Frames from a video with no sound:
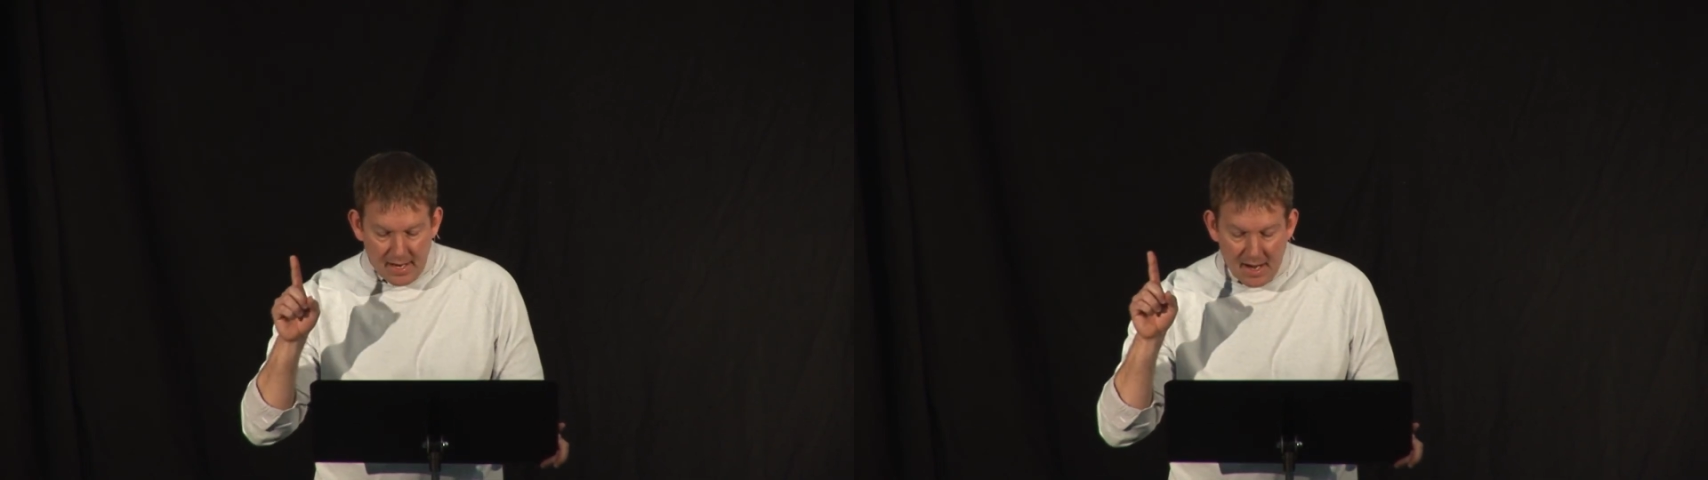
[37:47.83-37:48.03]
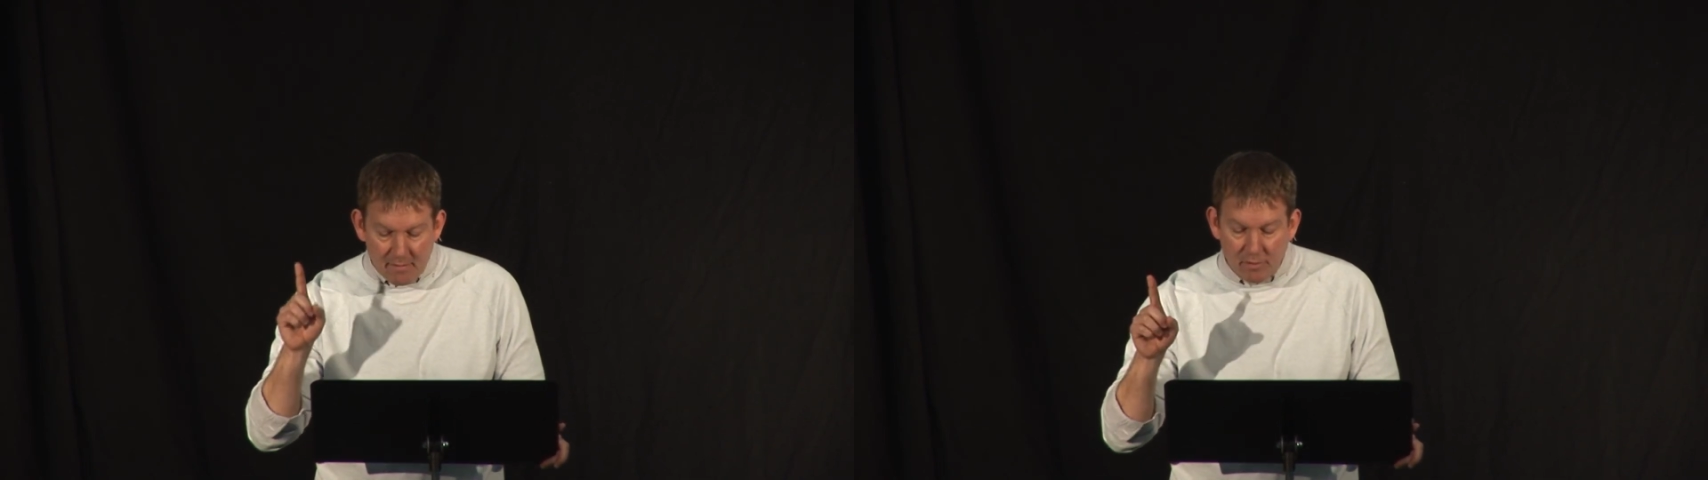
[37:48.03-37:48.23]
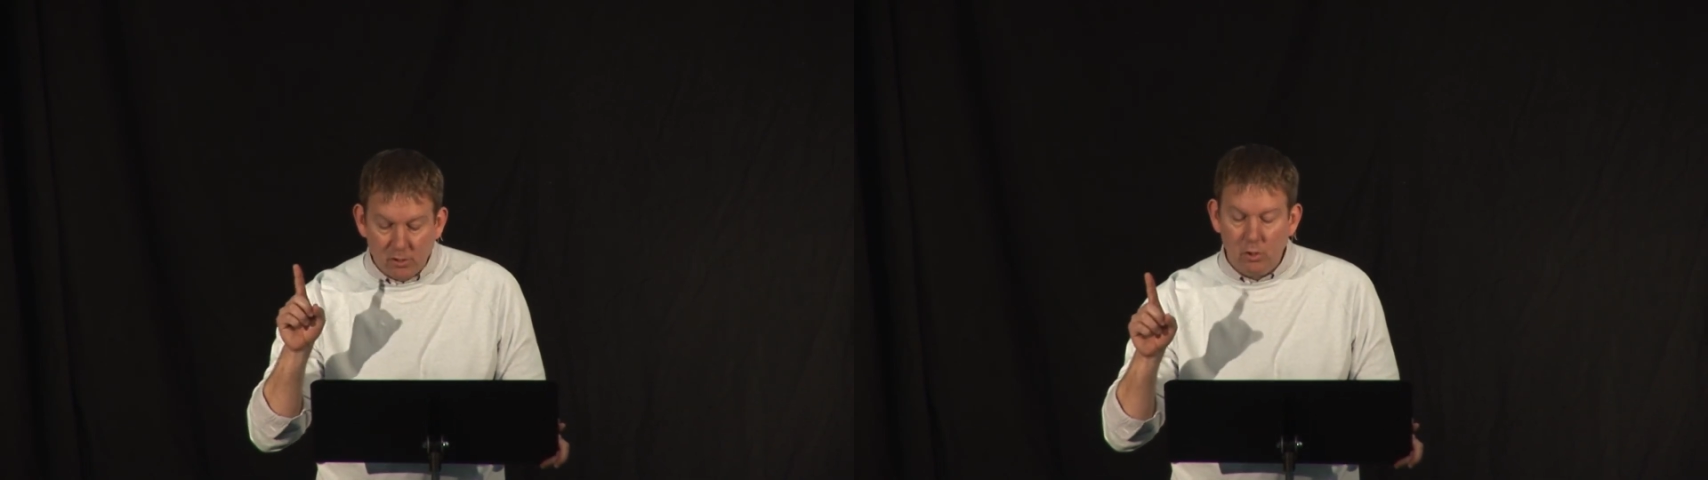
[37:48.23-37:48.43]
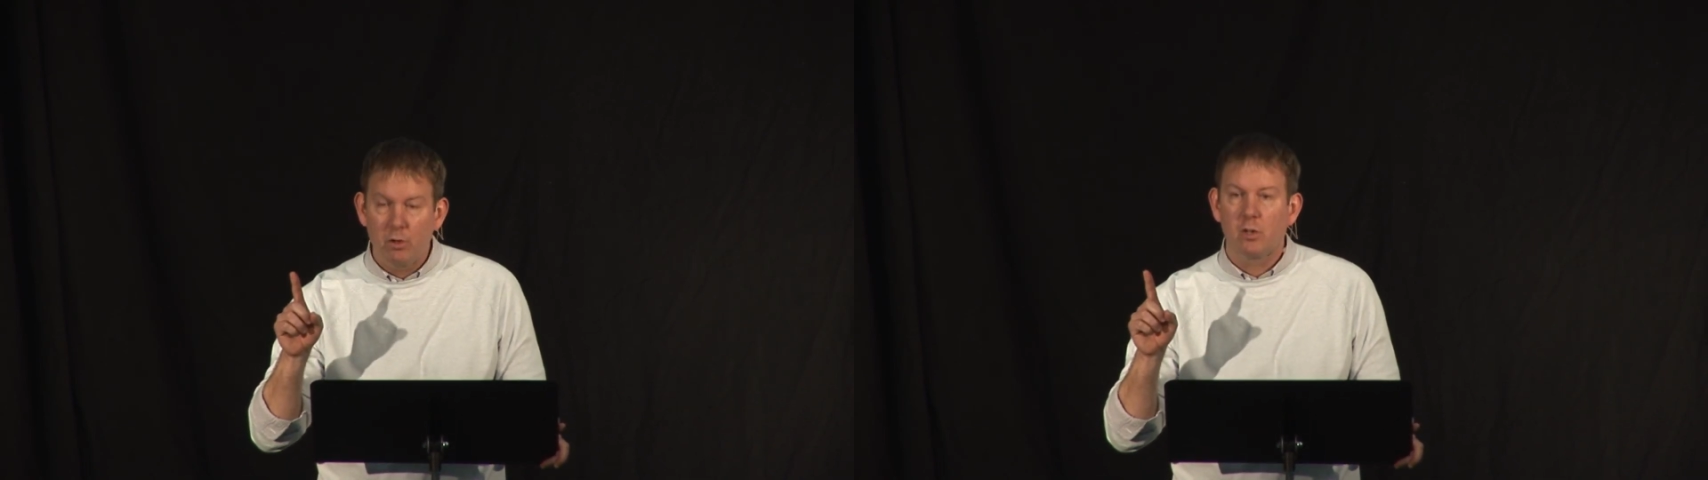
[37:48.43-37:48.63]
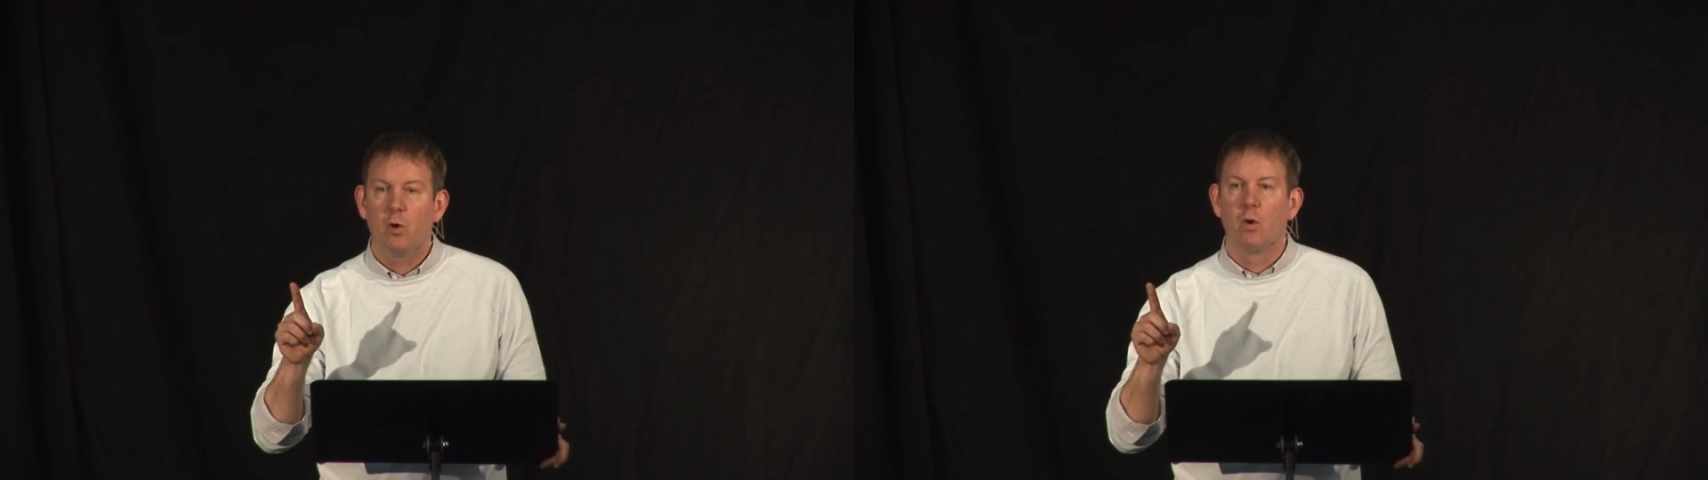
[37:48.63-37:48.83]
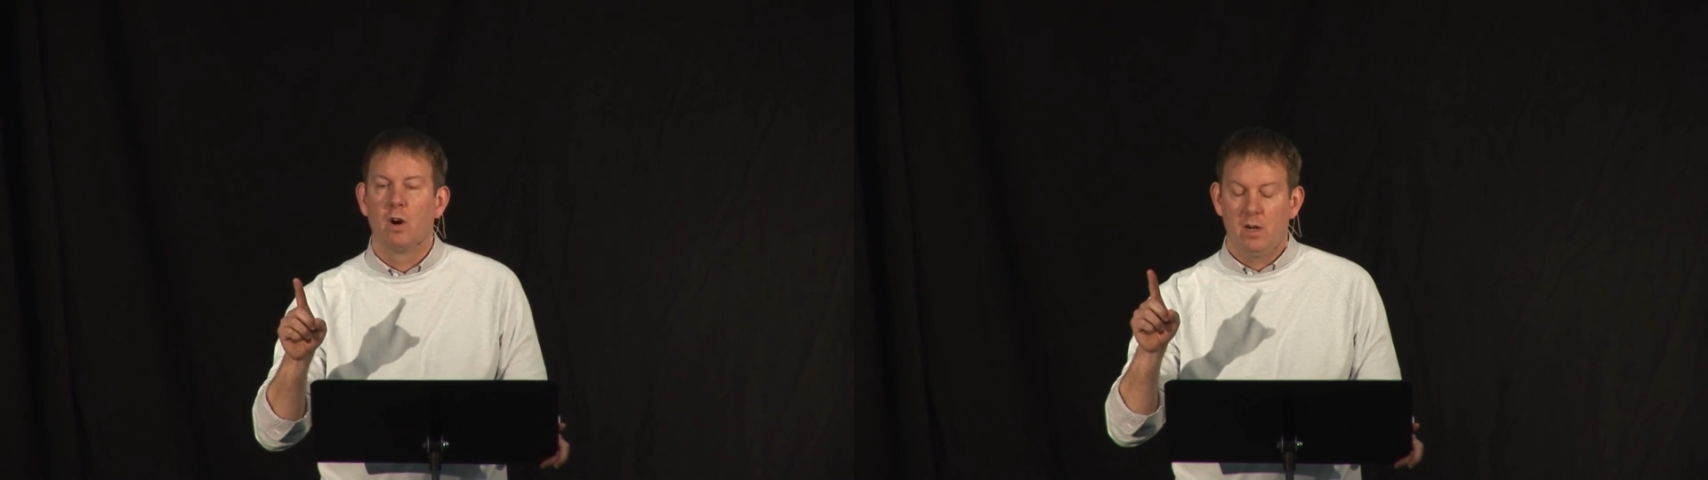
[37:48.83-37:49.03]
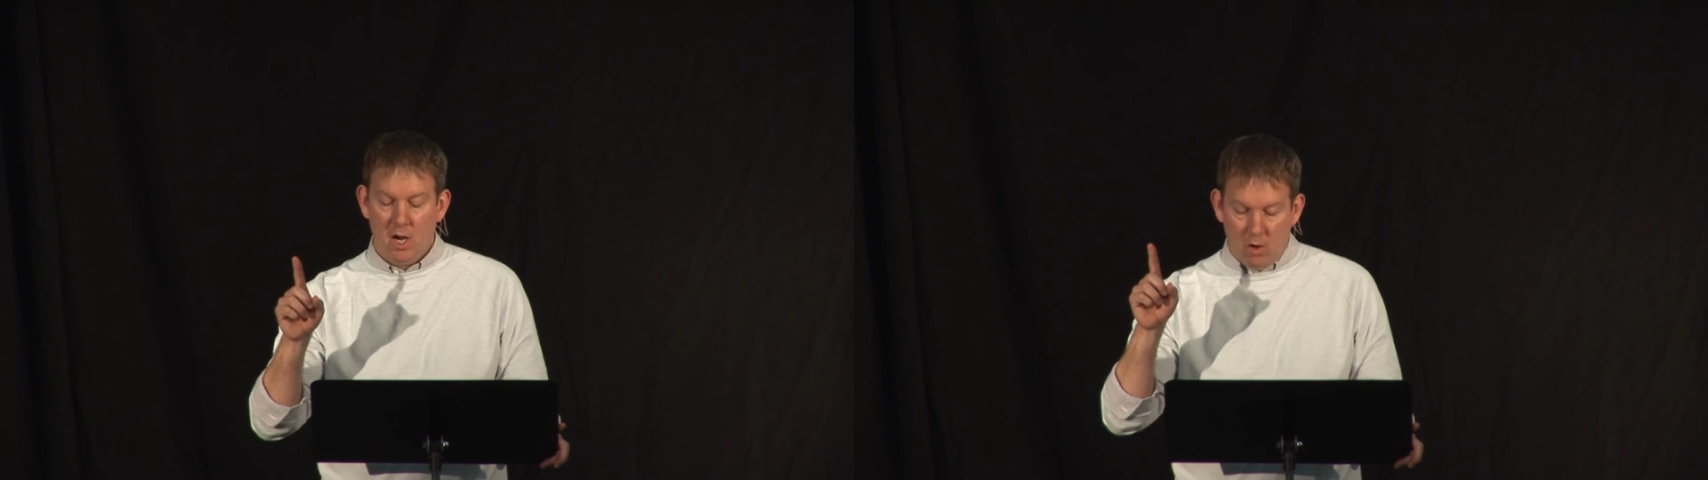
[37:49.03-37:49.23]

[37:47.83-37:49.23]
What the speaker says: ever go to court